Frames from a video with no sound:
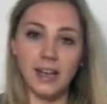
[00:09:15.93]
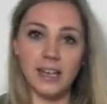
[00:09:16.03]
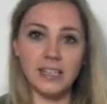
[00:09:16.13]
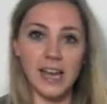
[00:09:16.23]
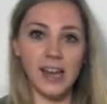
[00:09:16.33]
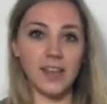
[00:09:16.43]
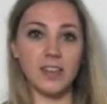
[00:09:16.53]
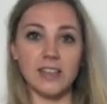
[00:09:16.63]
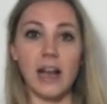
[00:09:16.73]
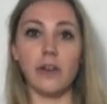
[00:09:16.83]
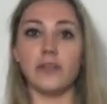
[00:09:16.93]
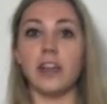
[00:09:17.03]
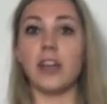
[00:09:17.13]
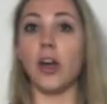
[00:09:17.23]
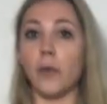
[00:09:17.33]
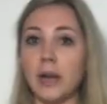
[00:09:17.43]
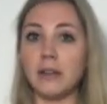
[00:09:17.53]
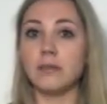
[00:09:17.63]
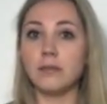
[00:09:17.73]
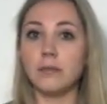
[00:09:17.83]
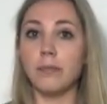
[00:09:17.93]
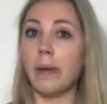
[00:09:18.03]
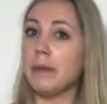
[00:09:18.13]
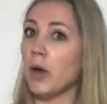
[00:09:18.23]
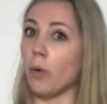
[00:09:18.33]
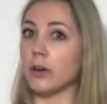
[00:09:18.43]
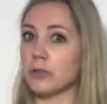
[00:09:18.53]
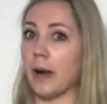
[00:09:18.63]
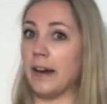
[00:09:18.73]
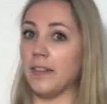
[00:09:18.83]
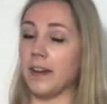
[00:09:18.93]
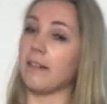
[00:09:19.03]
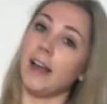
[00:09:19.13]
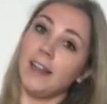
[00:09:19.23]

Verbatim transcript: a day in this outfit going. Maybe a horse ride in there.